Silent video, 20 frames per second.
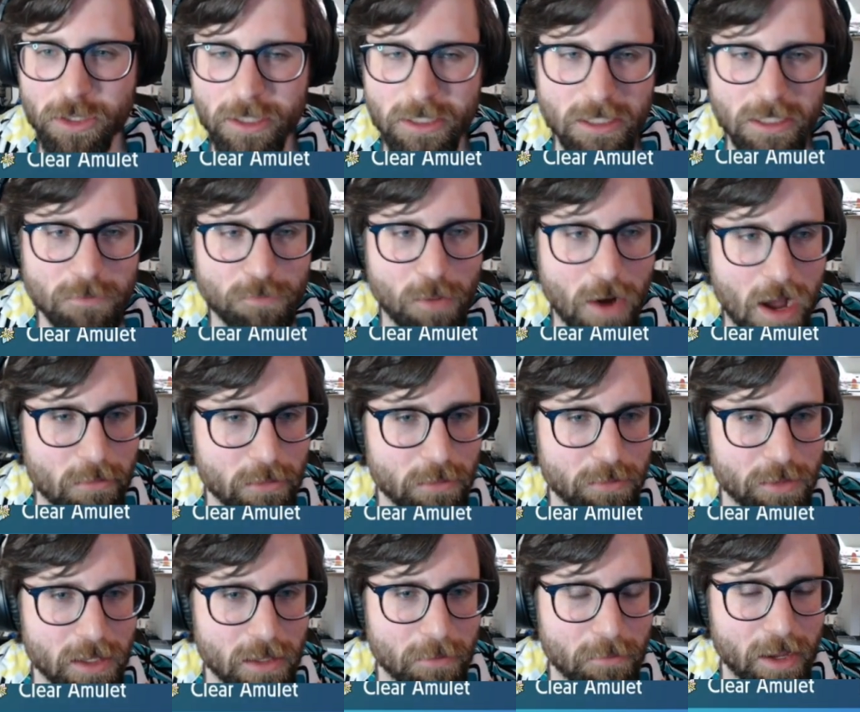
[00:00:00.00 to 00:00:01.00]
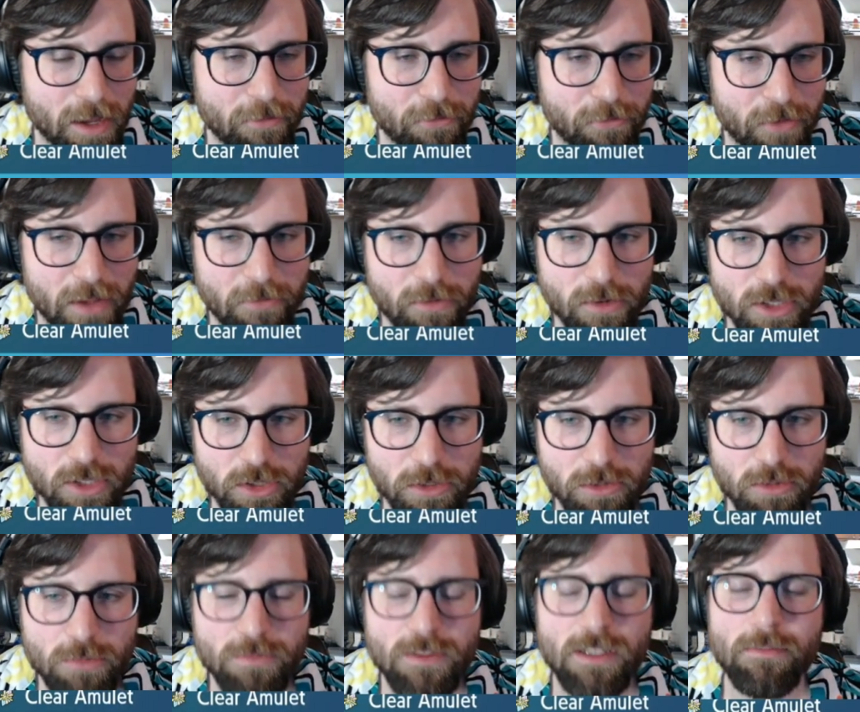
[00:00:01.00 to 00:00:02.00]
This is probably my favorite Trick
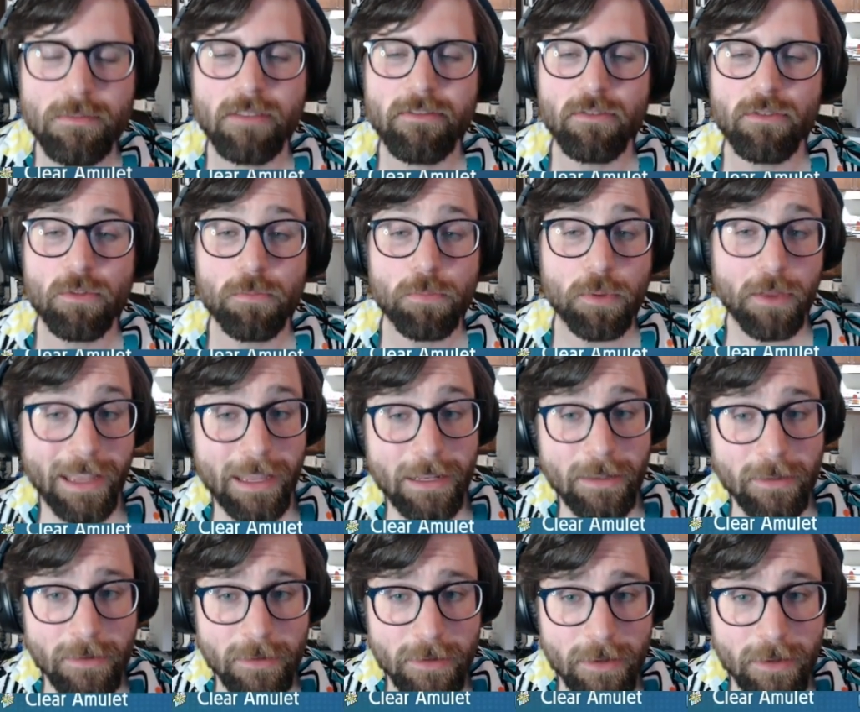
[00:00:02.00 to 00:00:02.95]
Room team I've ever played.